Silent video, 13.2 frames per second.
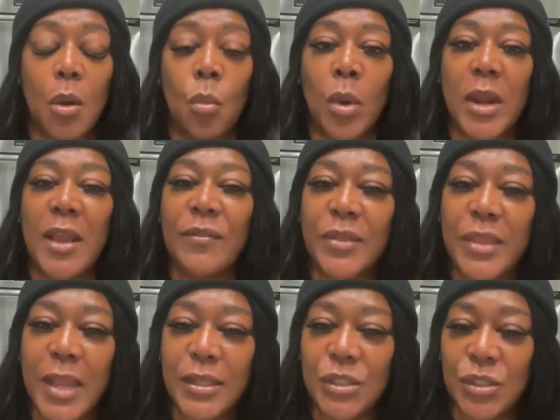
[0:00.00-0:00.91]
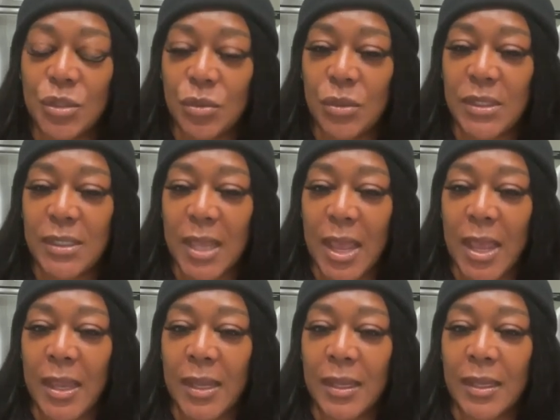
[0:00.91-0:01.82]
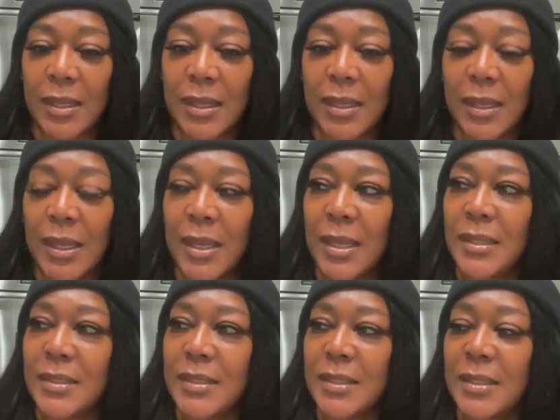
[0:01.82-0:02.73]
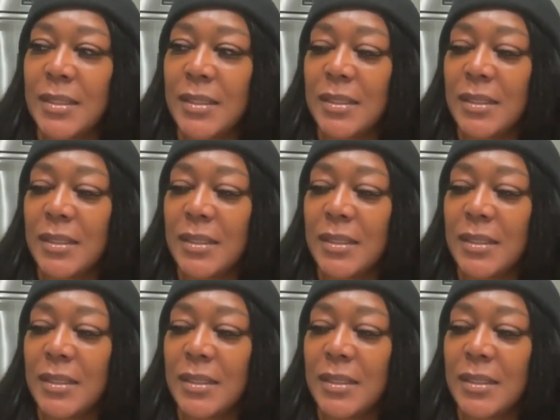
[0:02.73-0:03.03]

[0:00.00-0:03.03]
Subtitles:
whatever they do say, it